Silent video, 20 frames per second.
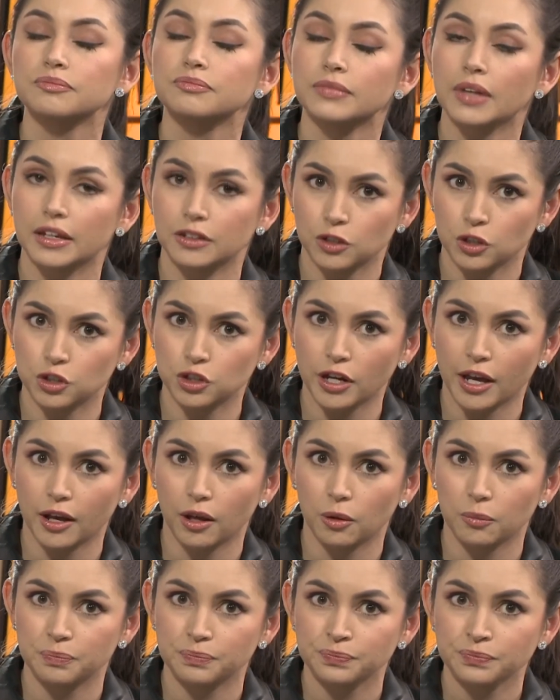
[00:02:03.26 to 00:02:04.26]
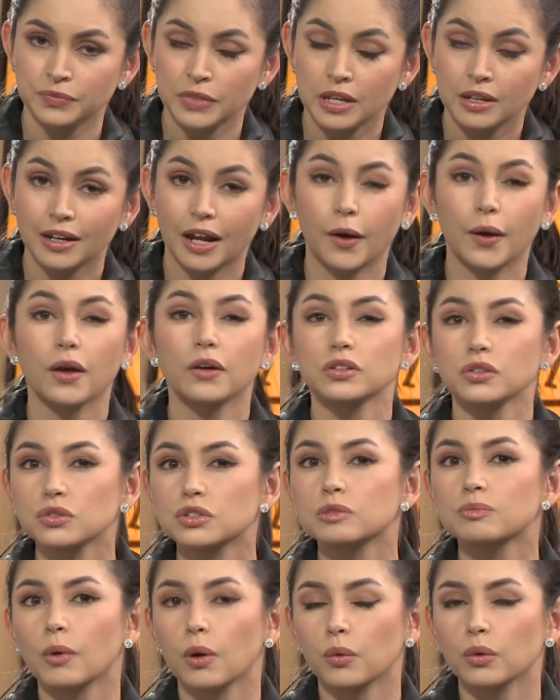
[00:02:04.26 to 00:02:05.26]
and to jail. Now, I also
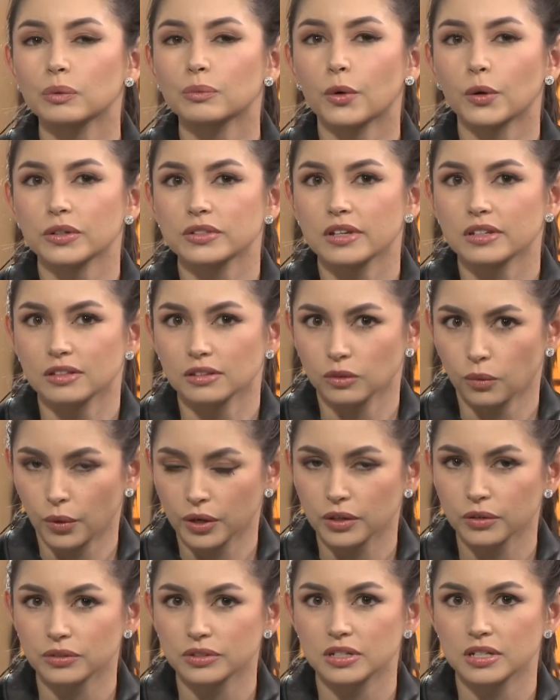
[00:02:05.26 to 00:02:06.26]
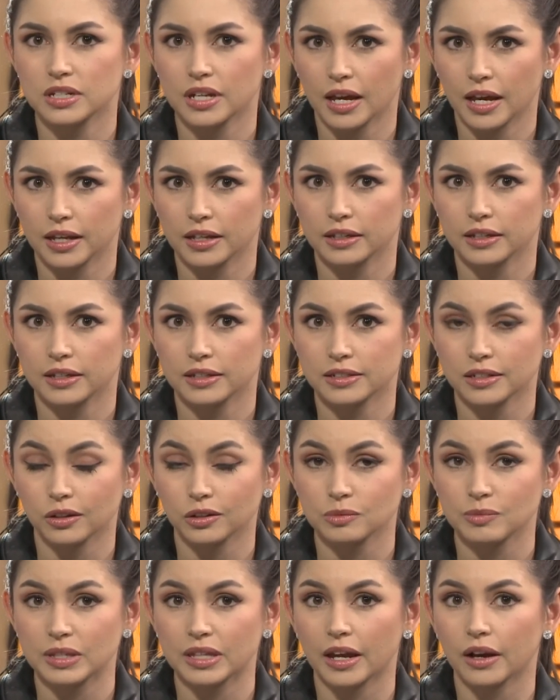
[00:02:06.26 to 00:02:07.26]
spoke with Morissette's lawyer today. He
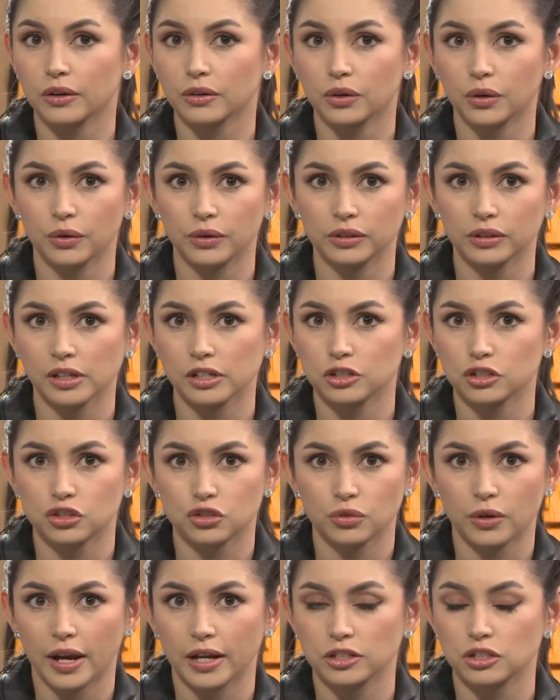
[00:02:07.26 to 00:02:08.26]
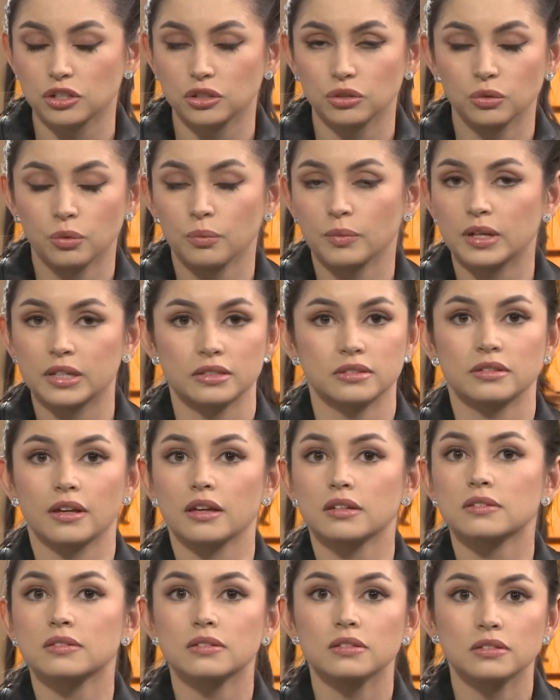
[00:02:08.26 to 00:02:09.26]
tells me they are currently just trying to
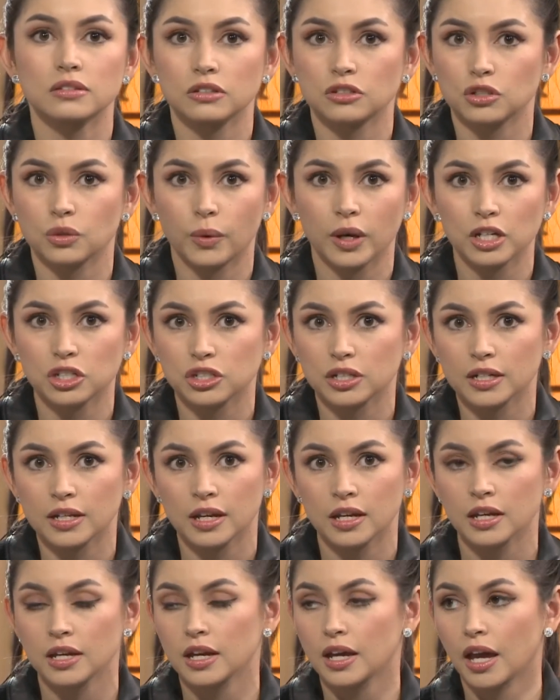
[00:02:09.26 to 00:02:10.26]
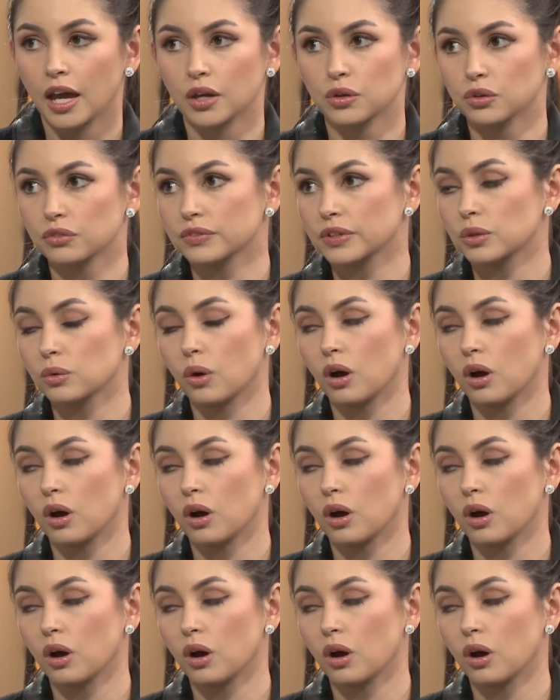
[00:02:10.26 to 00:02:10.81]
assess the situation and review